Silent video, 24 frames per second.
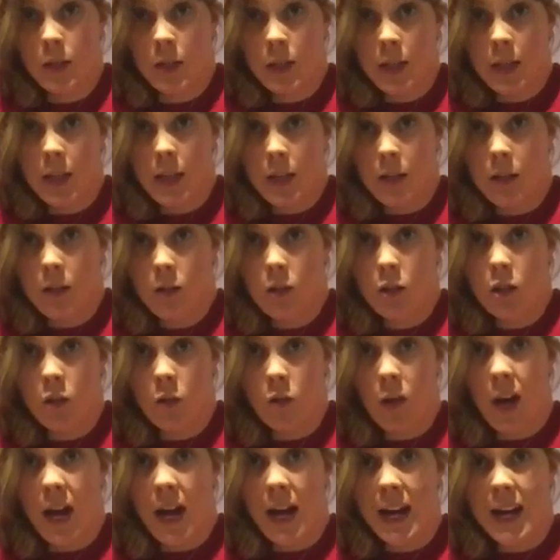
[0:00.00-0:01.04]
here too
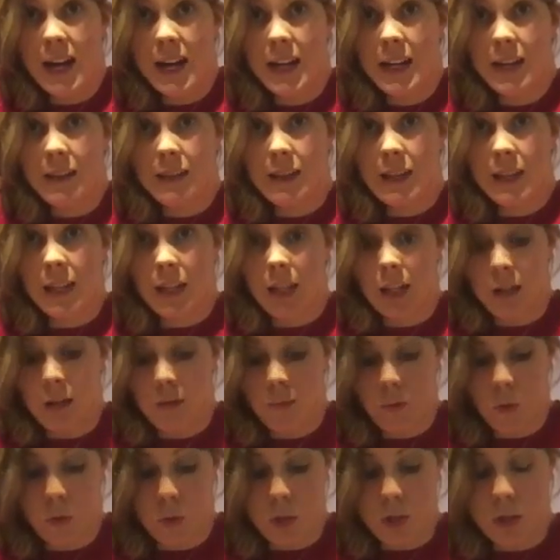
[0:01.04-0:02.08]
high, then of
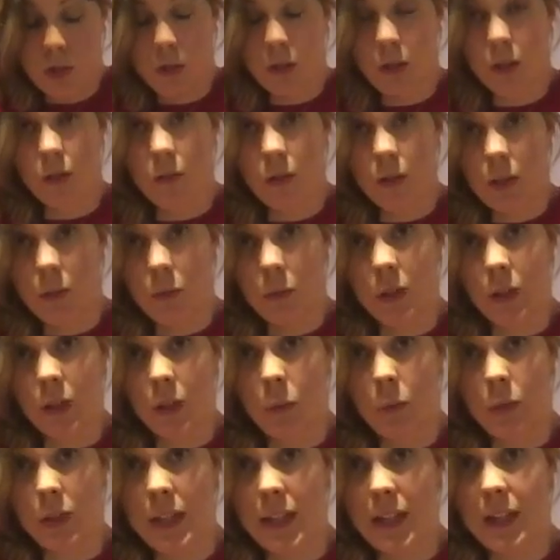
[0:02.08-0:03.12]
course lower them a little
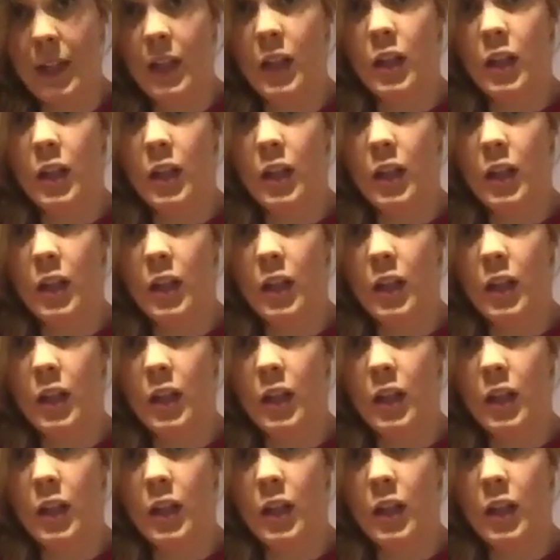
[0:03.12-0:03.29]
bit.